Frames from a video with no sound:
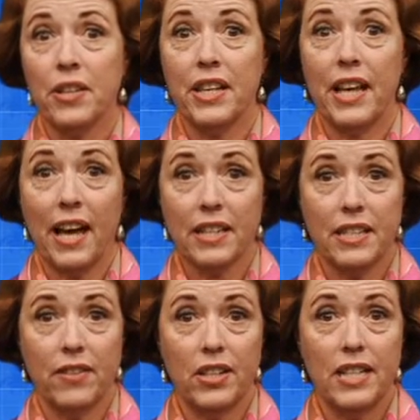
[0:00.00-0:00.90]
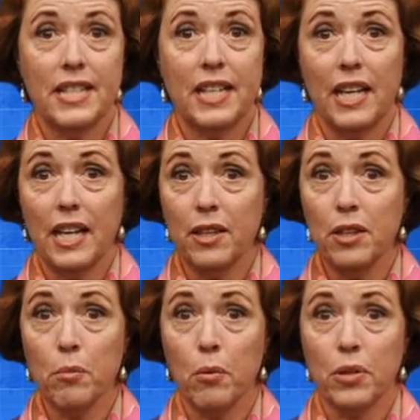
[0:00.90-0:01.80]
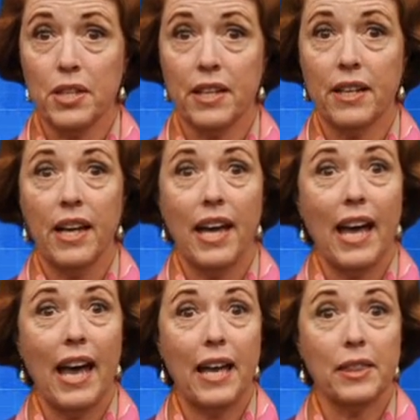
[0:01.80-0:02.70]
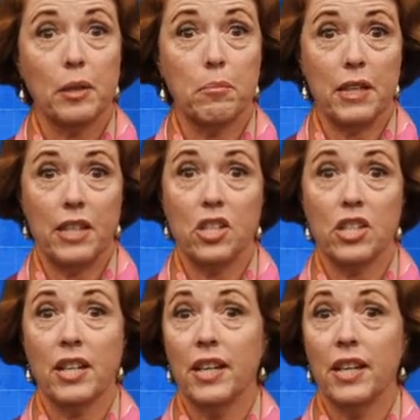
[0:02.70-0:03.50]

the activities in the water at the beach,